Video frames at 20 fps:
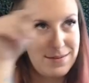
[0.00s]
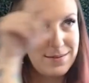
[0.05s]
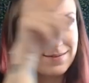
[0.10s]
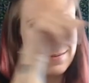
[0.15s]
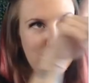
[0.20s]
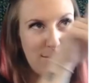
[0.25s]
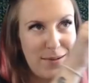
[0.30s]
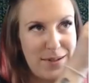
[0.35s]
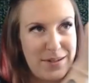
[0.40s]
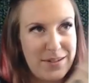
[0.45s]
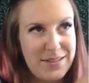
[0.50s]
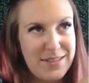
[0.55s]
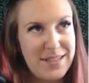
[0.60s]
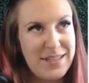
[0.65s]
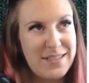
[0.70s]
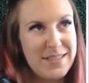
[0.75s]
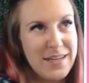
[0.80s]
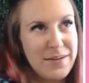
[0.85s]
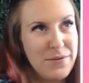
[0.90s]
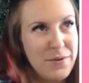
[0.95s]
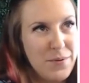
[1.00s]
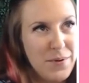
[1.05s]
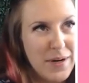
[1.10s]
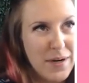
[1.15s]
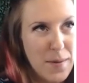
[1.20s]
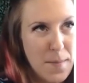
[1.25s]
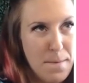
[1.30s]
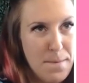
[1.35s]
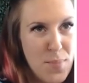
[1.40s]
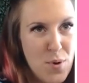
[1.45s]
Where is it? It's
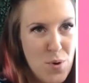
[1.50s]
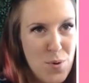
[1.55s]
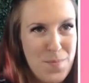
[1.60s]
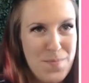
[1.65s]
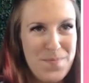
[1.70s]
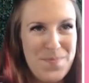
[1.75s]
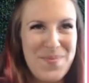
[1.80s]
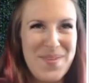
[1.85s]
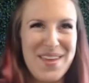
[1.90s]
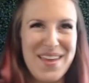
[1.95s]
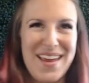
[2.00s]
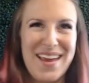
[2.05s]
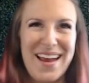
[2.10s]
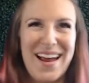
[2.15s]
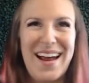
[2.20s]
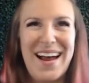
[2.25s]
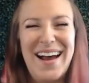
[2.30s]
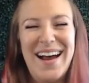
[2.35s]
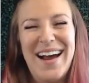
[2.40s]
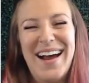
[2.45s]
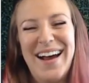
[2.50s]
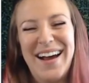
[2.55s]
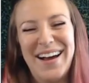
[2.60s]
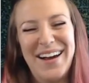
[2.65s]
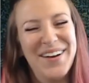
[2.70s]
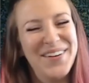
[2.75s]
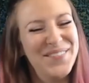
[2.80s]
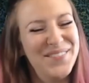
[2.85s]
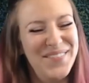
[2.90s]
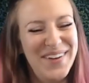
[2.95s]
everywhere.
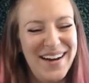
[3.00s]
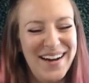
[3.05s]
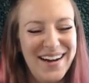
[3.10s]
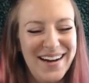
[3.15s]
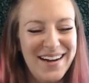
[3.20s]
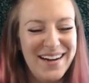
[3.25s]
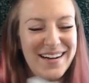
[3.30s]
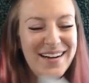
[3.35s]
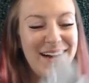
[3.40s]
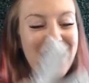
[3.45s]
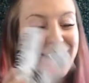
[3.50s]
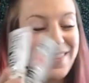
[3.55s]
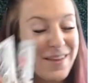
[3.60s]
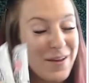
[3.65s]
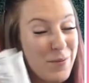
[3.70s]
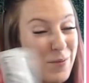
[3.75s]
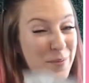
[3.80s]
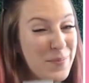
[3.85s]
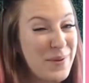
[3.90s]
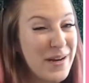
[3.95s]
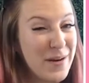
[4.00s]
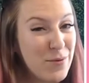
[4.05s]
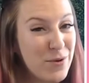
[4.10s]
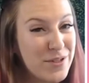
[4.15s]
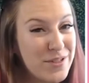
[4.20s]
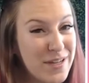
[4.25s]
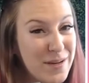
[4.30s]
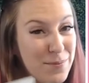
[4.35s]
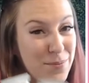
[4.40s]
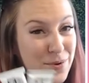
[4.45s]
I think I'm going to be painting more
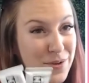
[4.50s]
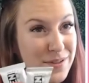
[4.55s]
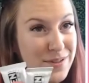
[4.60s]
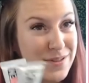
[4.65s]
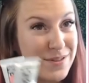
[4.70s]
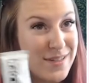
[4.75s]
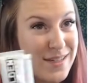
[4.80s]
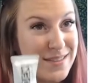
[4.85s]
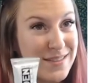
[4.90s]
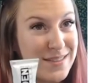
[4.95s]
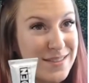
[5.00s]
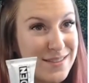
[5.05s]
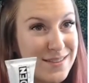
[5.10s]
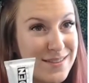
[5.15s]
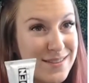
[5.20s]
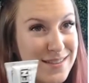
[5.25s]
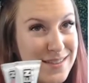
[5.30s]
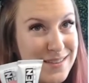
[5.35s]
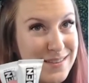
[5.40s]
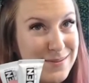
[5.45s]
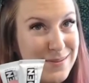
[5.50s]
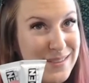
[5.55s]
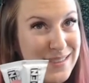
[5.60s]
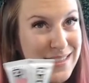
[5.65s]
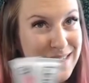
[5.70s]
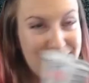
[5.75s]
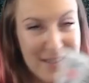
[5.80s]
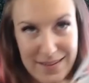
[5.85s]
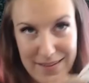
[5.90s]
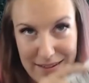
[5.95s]
skateboards, so that's another thing we can
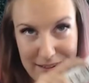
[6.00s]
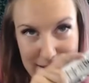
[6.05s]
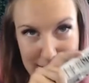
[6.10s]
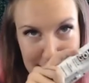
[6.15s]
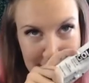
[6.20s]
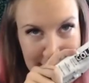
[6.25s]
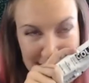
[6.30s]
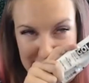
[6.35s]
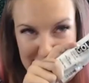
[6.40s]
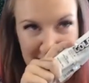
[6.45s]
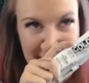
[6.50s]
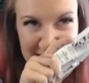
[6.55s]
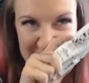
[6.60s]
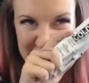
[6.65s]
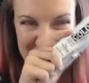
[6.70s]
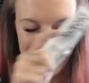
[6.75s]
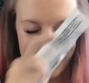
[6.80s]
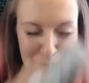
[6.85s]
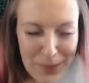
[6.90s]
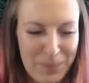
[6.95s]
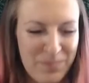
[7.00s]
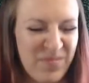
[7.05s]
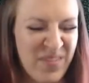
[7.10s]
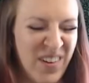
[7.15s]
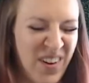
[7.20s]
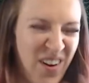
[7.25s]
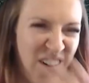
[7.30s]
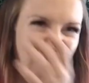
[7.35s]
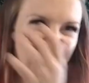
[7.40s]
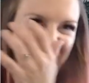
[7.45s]
add in there. Thank you.
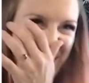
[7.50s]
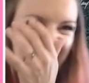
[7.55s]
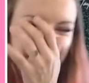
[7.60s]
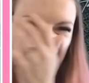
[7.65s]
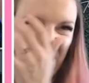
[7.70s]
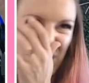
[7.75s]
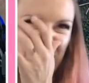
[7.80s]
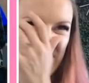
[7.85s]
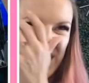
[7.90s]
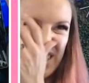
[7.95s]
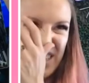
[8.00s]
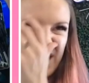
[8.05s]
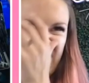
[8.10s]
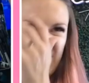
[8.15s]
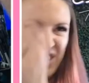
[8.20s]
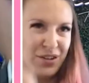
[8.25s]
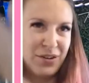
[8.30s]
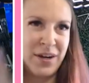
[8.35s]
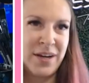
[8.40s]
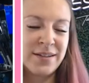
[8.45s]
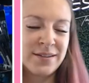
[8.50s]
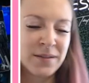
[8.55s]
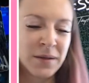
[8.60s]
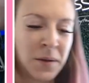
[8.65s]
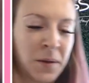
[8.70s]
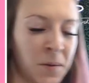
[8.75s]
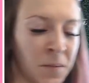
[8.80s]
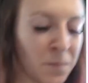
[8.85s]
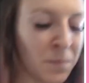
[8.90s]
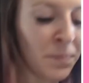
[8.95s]
Oh, my nose is itchy, you guys.
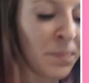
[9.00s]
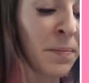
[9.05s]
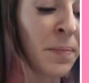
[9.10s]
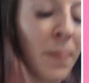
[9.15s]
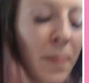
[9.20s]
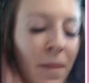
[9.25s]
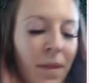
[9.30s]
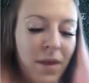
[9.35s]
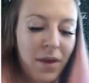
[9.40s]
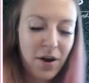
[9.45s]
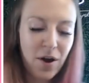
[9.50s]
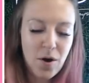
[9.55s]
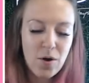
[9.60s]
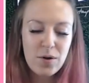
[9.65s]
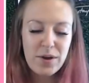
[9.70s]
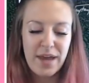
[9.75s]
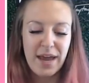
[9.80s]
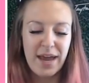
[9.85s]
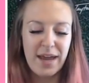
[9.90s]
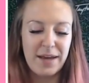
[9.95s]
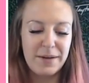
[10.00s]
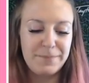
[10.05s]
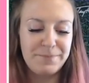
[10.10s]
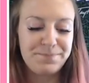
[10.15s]
Okay.